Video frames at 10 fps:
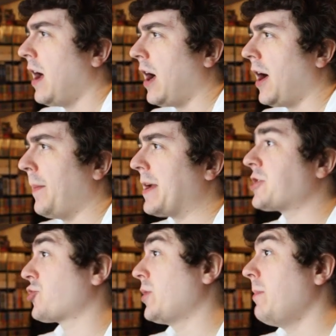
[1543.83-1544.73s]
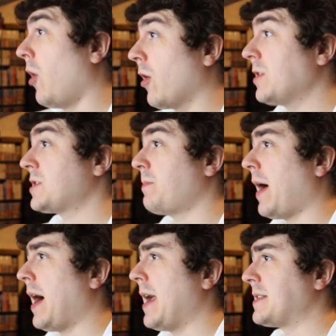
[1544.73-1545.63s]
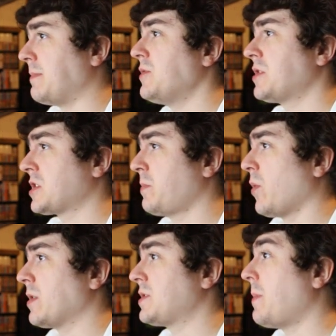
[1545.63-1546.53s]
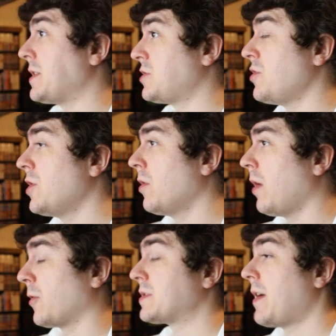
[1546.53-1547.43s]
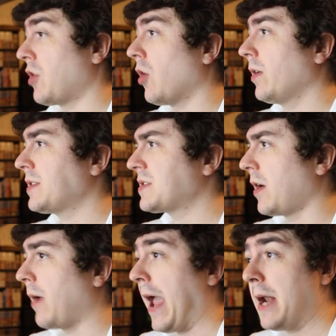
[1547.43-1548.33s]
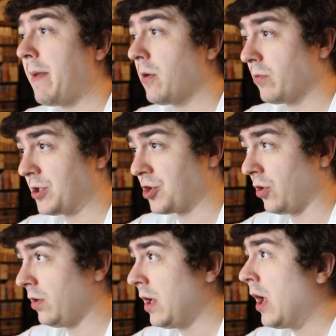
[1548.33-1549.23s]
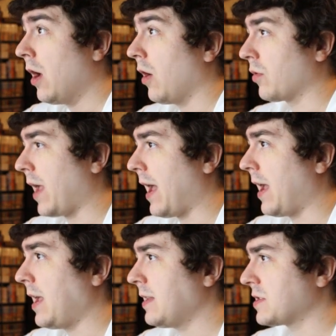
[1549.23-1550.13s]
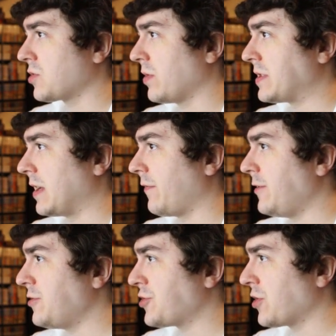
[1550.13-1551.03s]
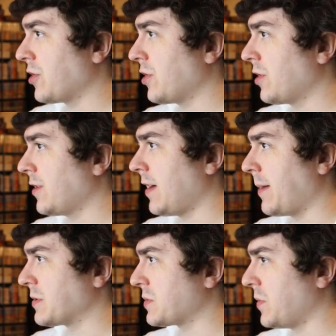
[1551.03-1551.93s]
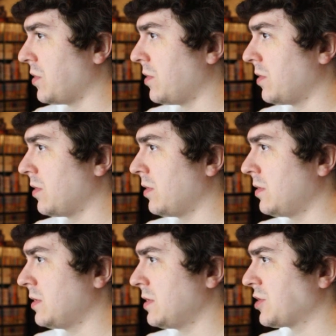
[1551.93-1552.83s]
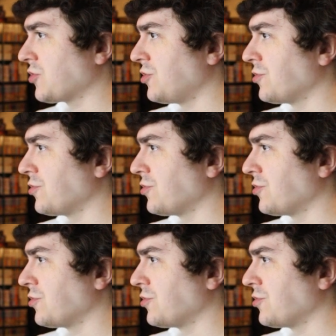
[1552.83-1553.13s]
Um, Extreme Hearts by it's a music sports by Studio or Seven Arcs anime original. Okay, the story set in the future. Hyper Sports.